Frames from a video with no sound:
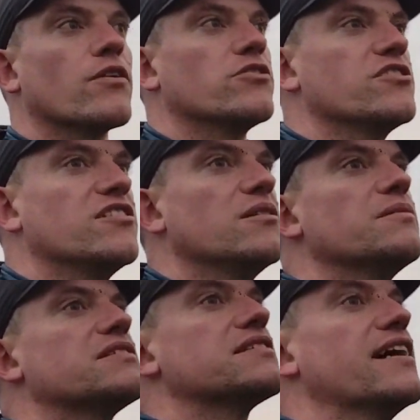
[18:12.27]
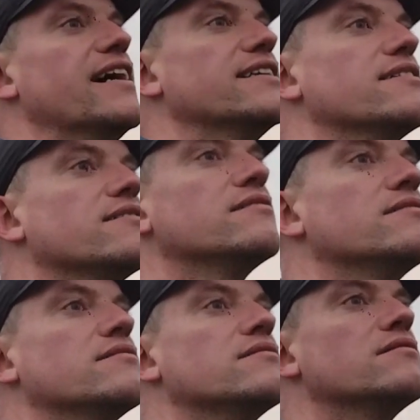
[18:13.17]
She's a little bit scared.
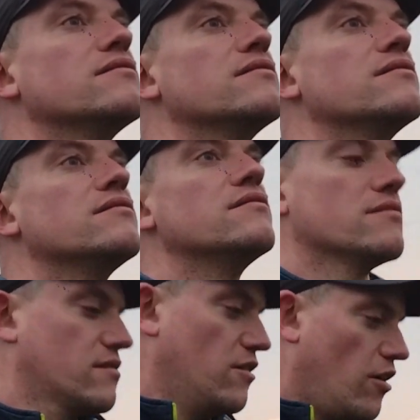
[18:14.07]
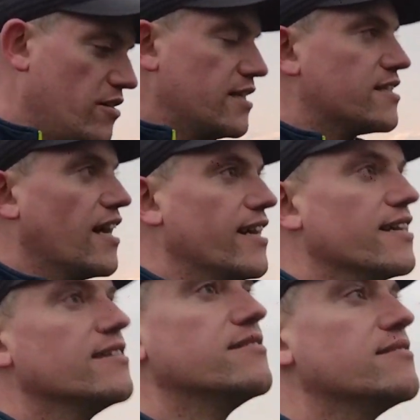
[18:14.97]
It's not on this like.